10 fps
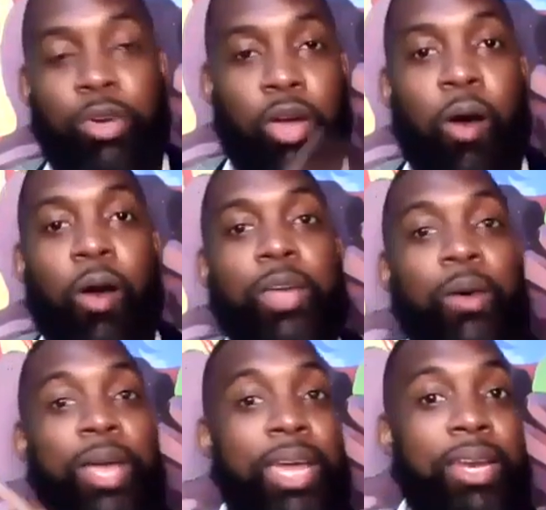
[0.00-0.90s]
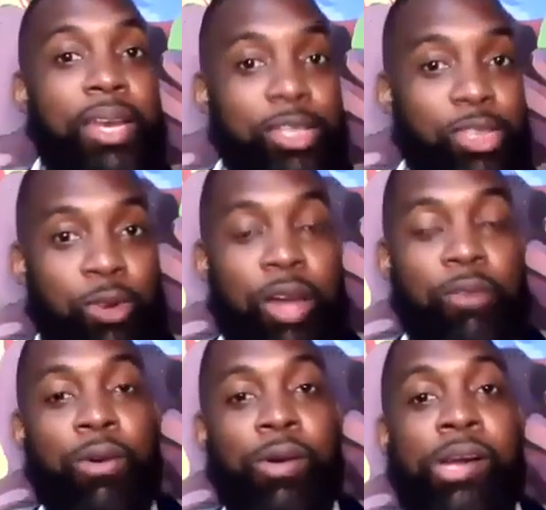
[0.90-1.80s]
call you again later on
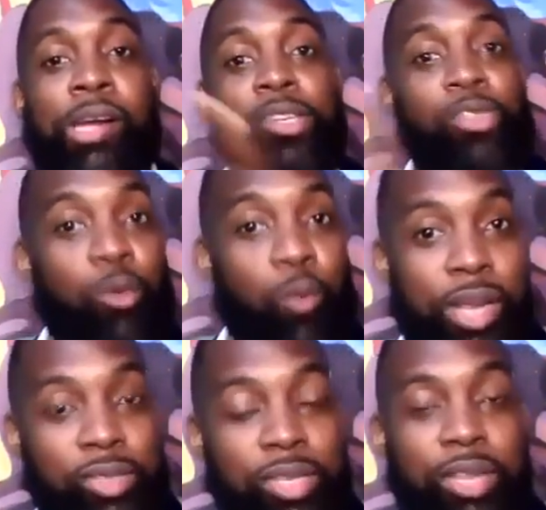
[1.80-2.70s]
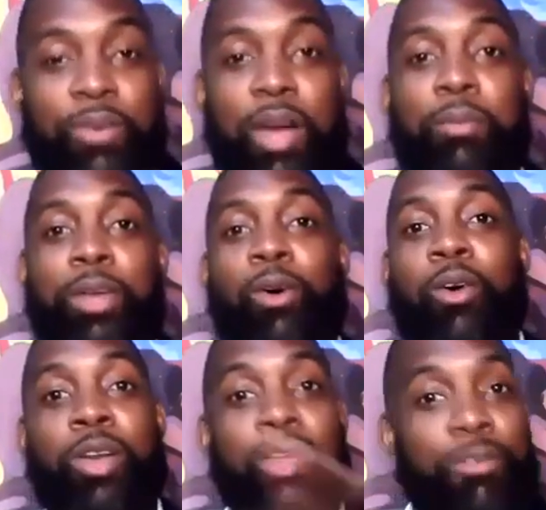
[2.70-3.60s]
for someone else in the family or
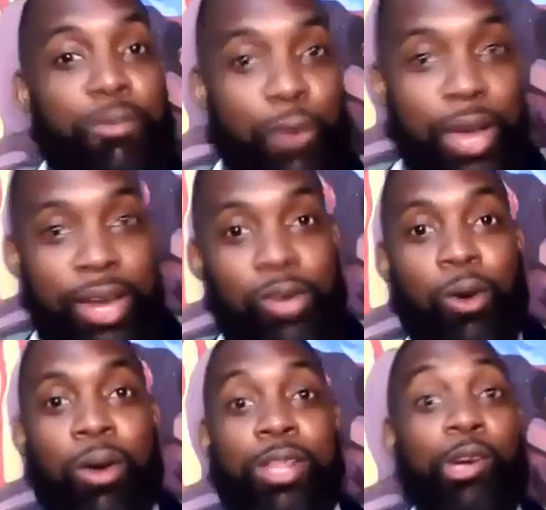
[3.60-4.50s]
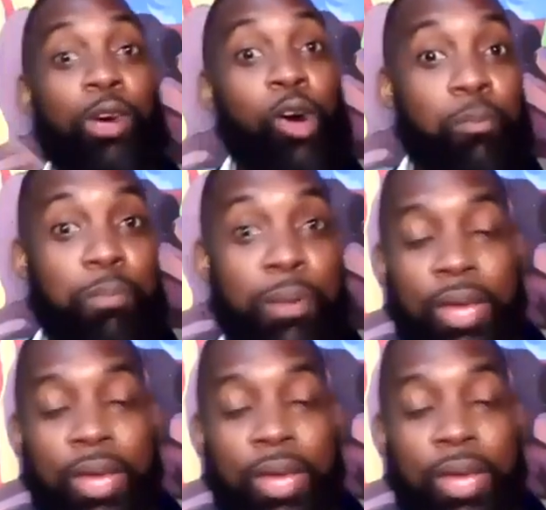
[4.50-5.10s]
another friend or their company.